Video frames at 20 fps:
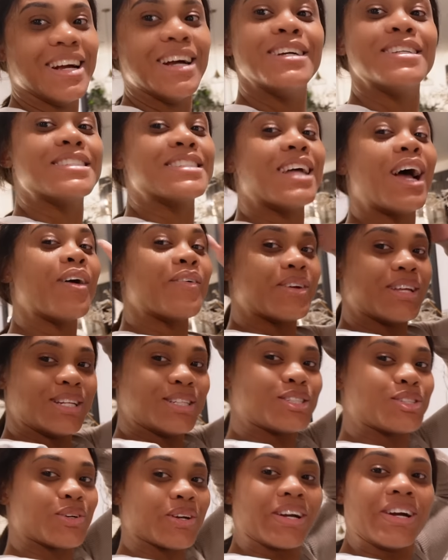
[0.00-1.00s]
It's not really
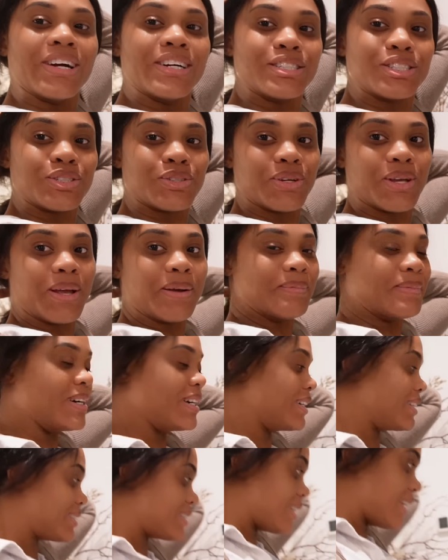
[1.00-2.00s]
trick or treat,
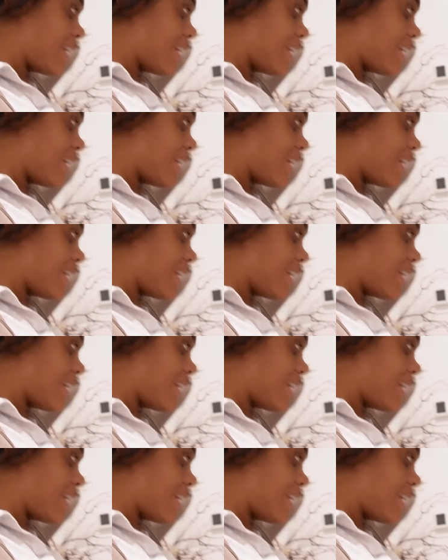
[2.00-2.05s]
but